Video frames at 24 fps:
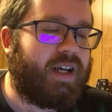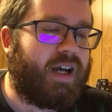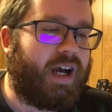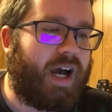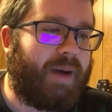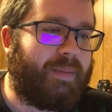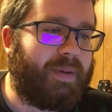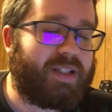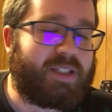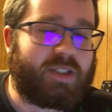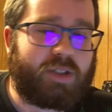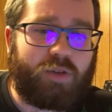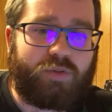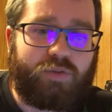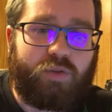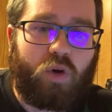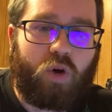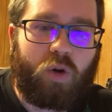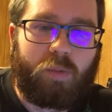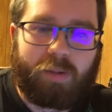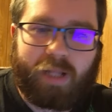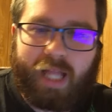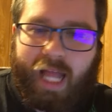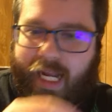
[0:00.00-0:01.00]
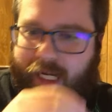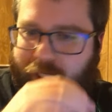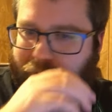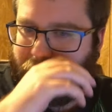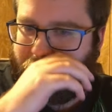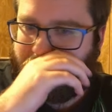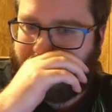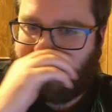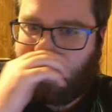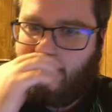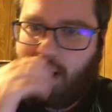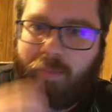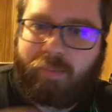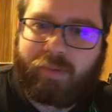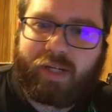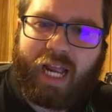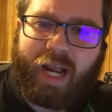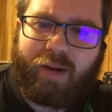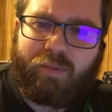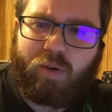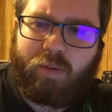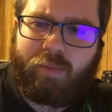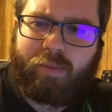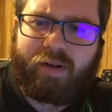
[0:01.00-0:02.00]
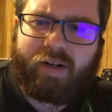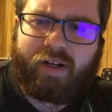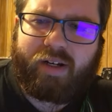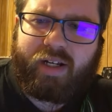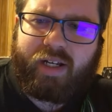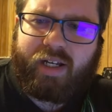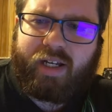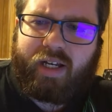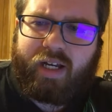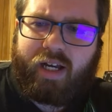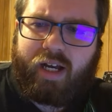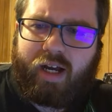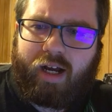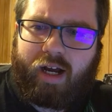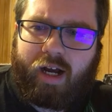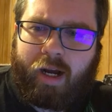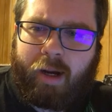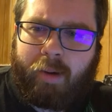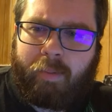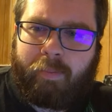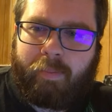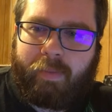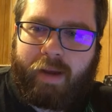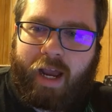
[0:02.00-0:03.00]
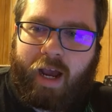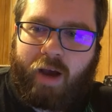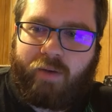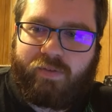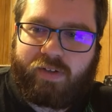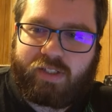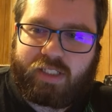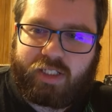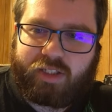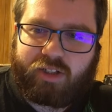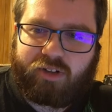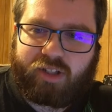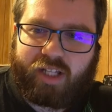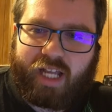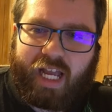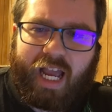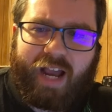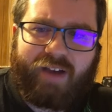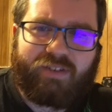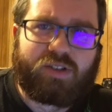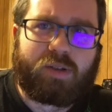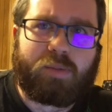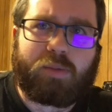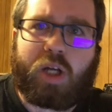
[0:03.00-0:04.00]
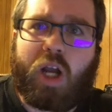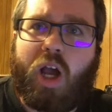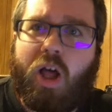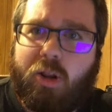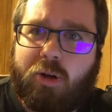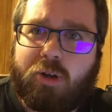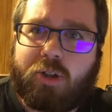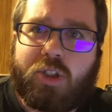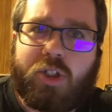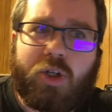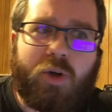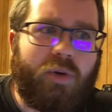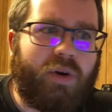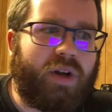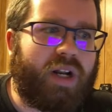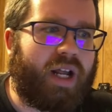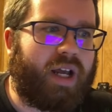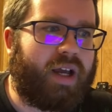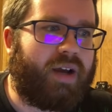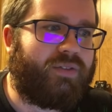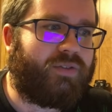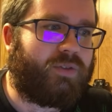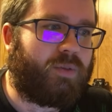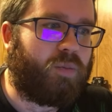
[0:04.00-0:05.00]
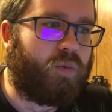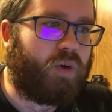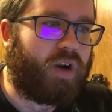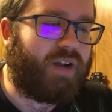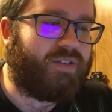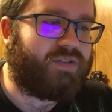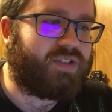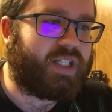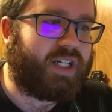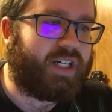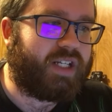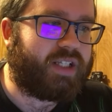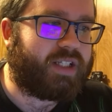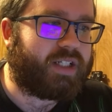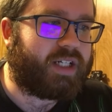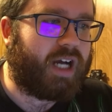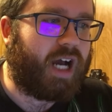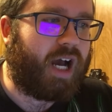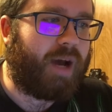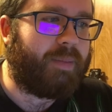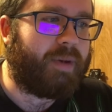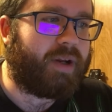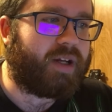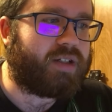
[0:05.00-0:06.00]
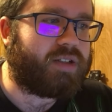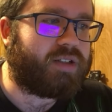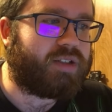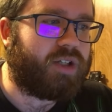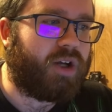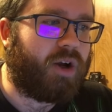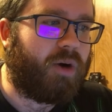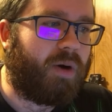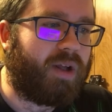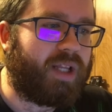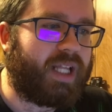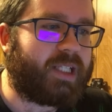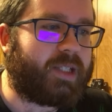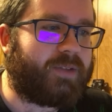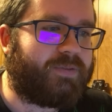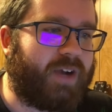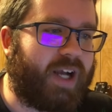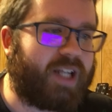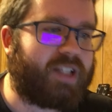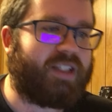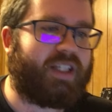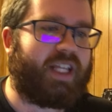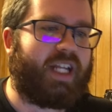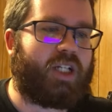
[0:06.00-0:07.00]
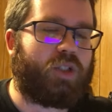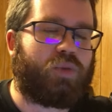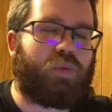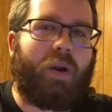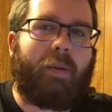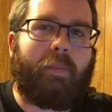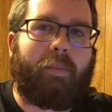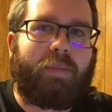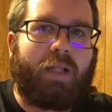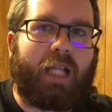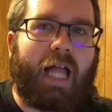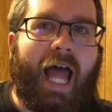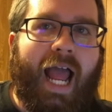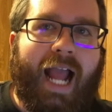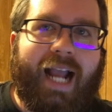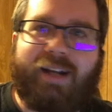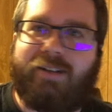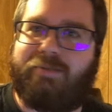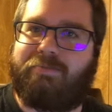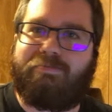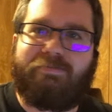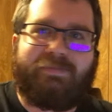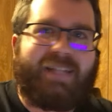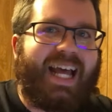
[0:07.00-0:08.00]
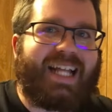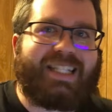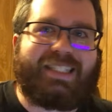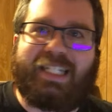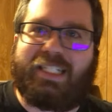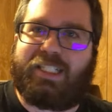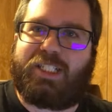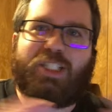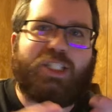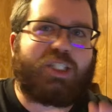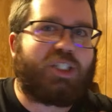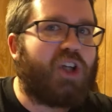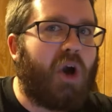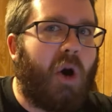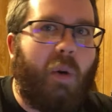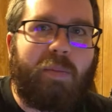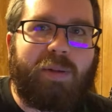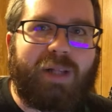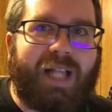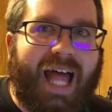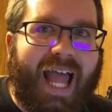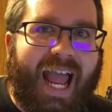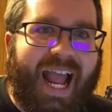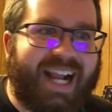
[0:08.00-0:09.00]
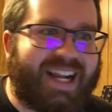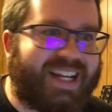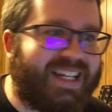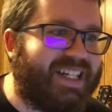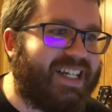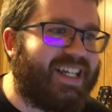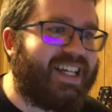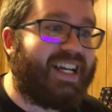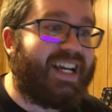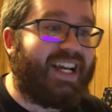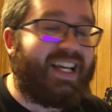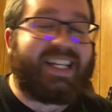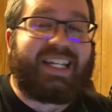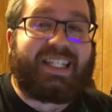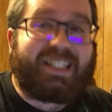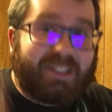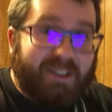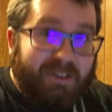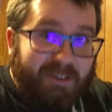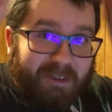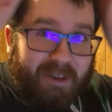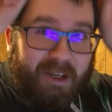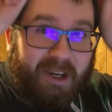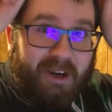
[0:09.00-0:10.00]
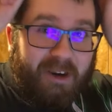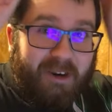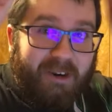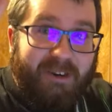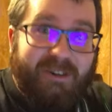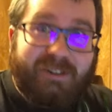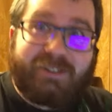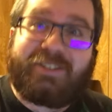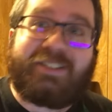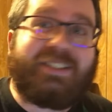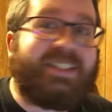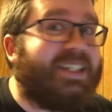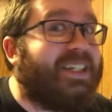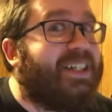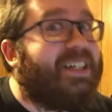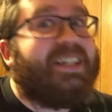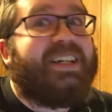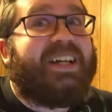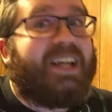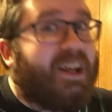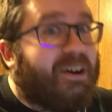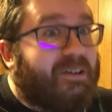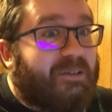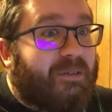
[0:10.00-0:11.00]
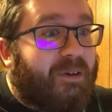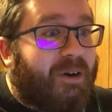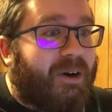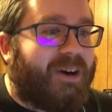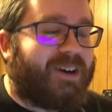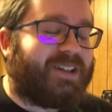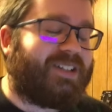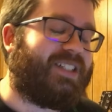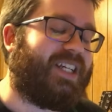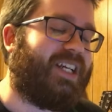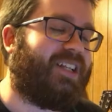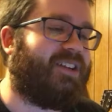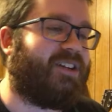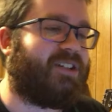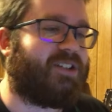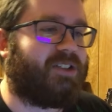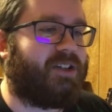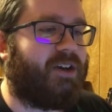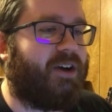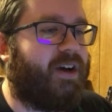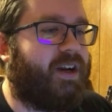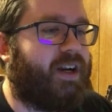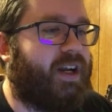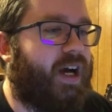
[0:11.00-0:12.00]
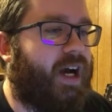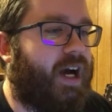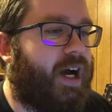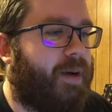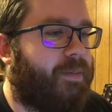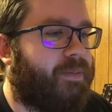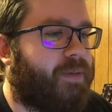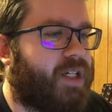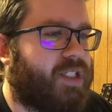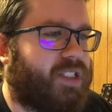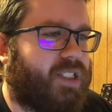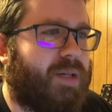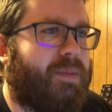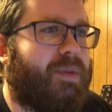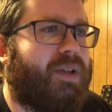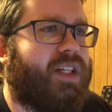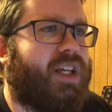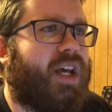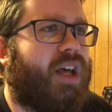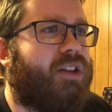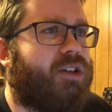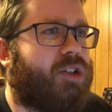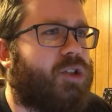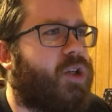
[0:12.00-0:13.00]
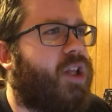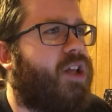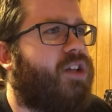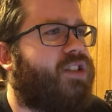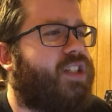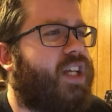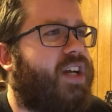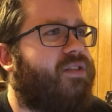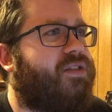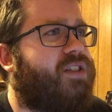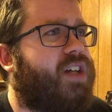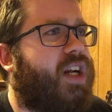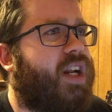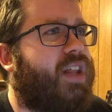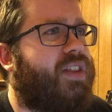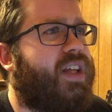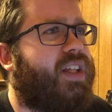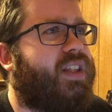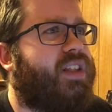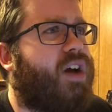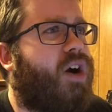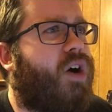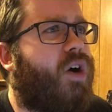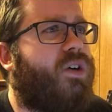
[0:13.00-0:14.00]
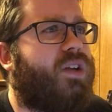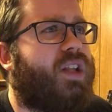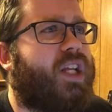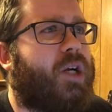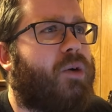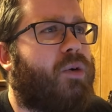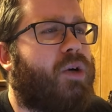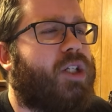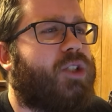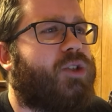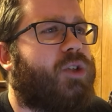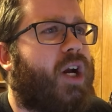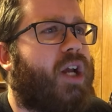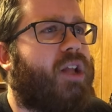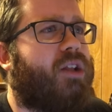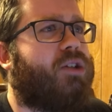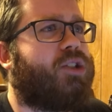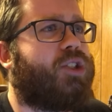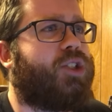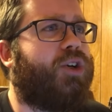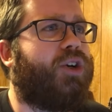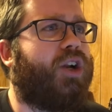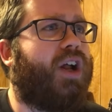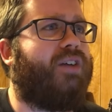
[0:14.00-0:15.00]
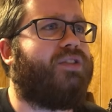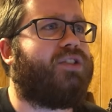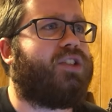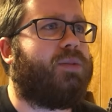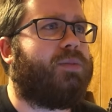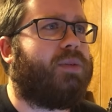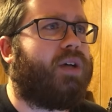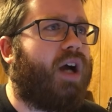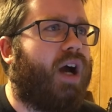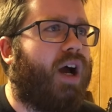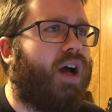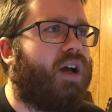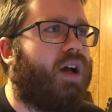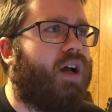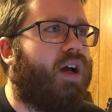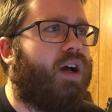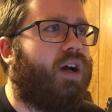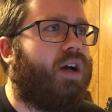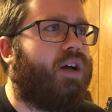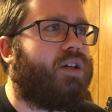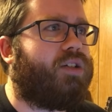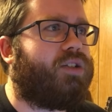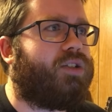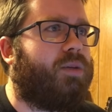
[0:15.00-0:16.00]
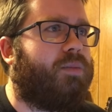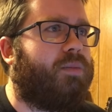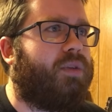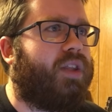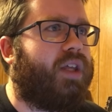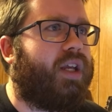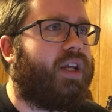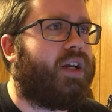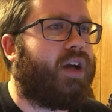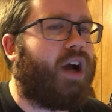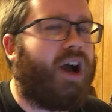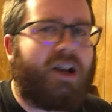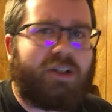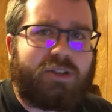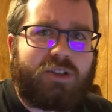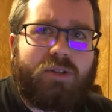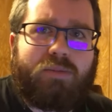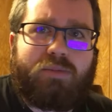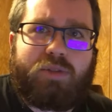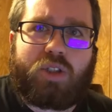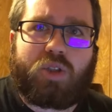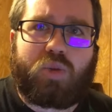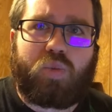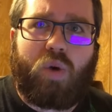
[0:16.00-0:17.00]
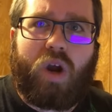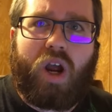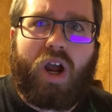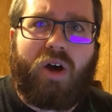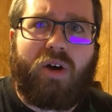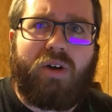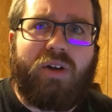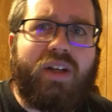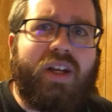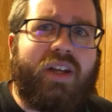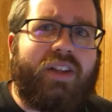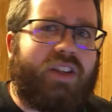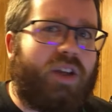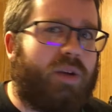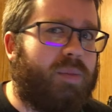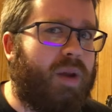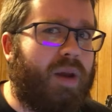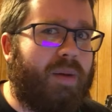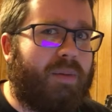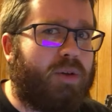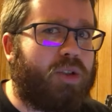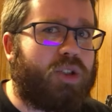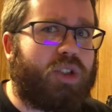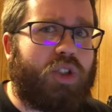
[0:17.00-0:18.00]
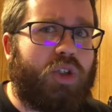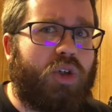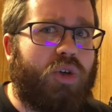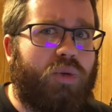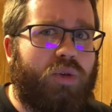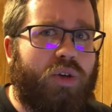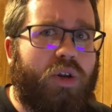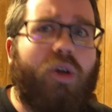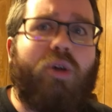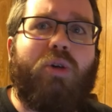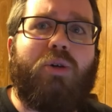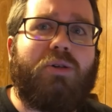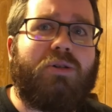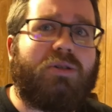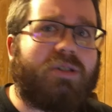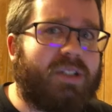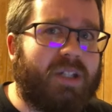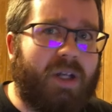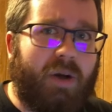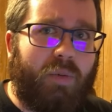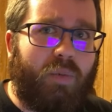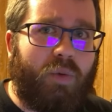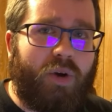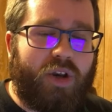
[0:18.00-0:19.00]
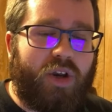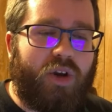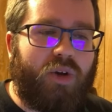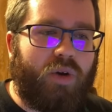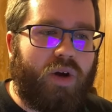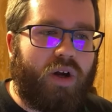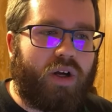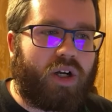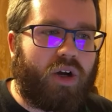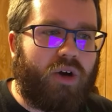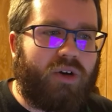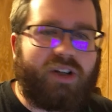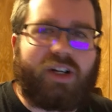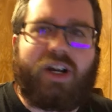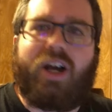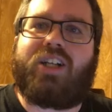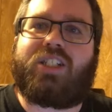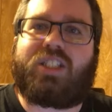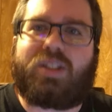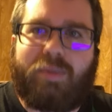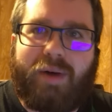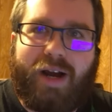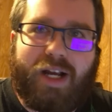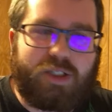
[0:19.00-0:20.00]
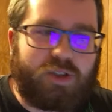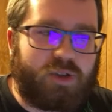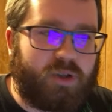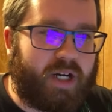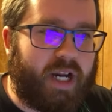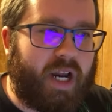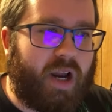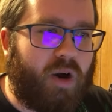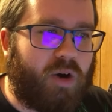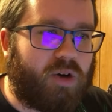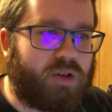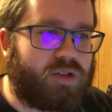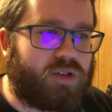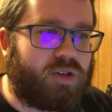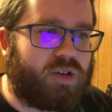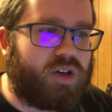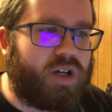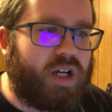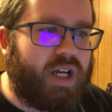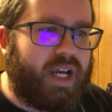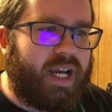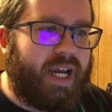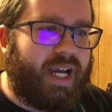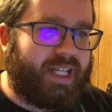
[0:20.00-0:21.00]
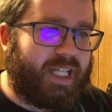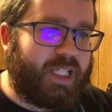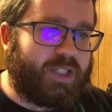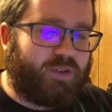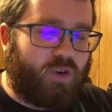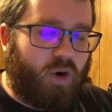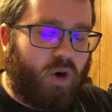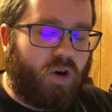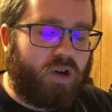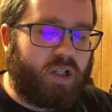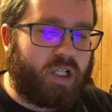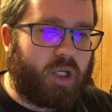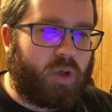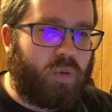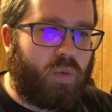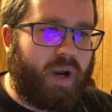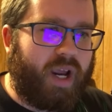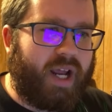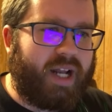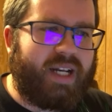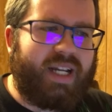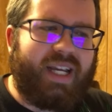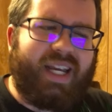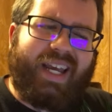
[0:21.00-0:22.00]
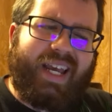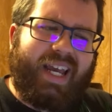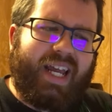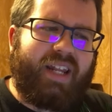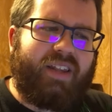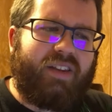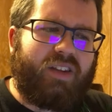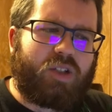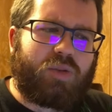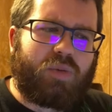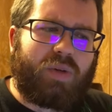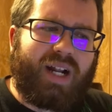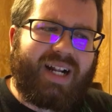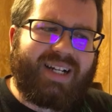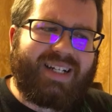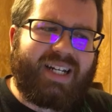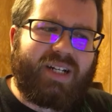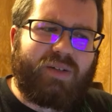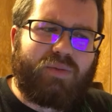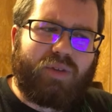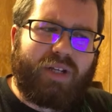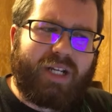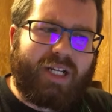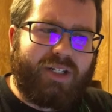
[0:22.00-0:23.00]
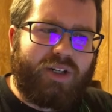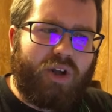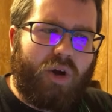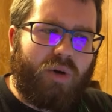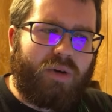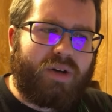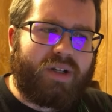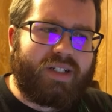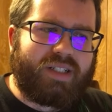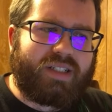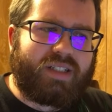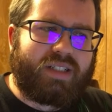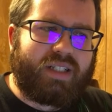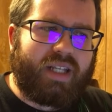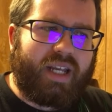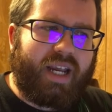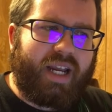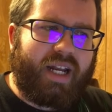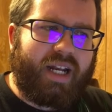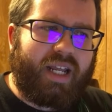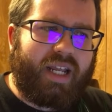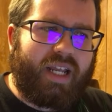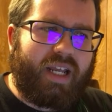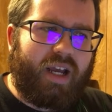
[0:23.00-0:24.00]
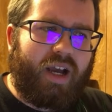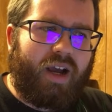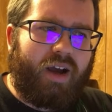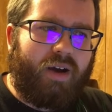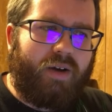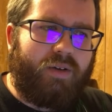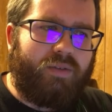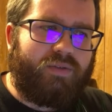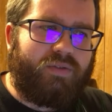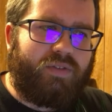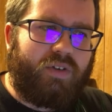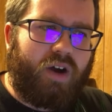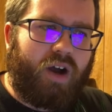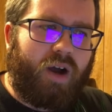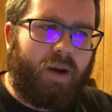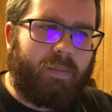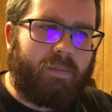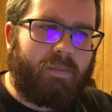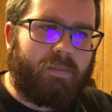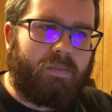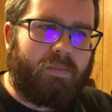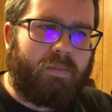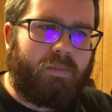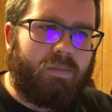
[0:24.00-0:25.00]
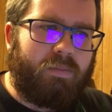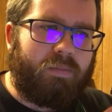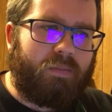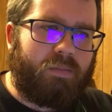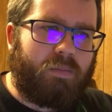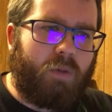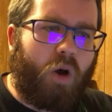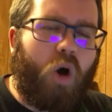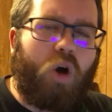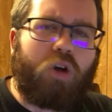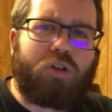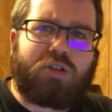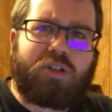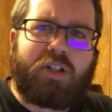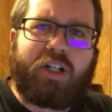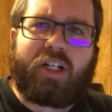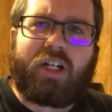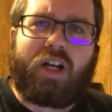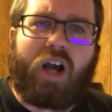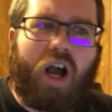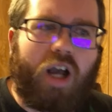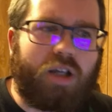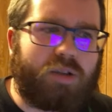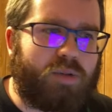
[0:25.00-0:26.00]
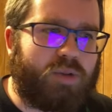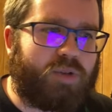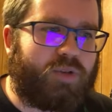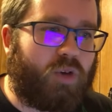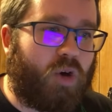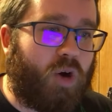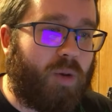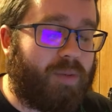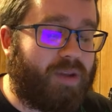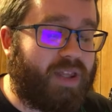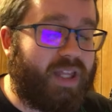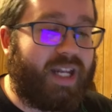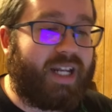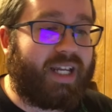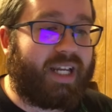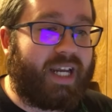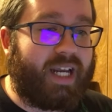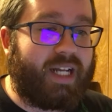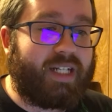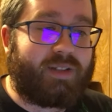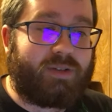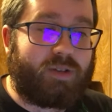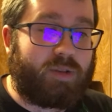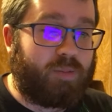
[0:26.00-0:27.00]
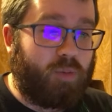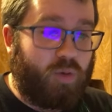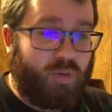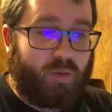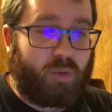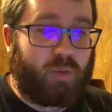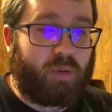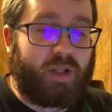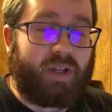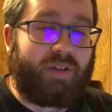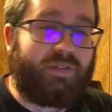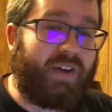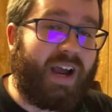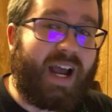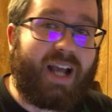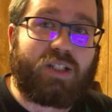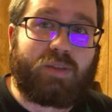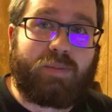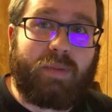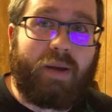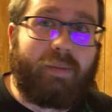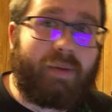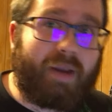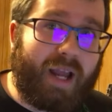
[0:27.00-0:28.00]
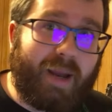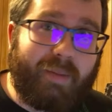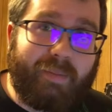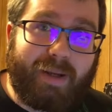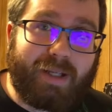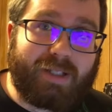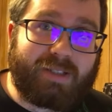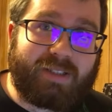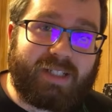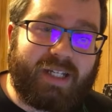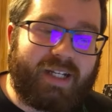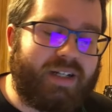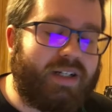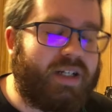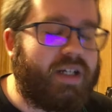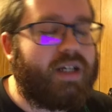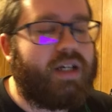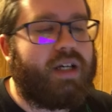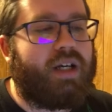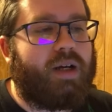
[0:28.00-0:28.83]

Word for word: Um, it's the full black, because there's some Catwoman um, outfits out there that have some color to it uh, from what I've seen in the comics. So I like the fact that they just went black. That's it. Just go black. They got the little ears. It works. It looks good. Because um, some of the other trailers they've done, I think the Harley Quinn trailer showed off some uh, some of the costumes as well. They'd be able to use when you uh, go to customize your character, at least for Harley Quinn. And in this one, I didn't really notice any of... Um, alternate costumes for her, but then again, she was moving really fast. Maybe I missed it.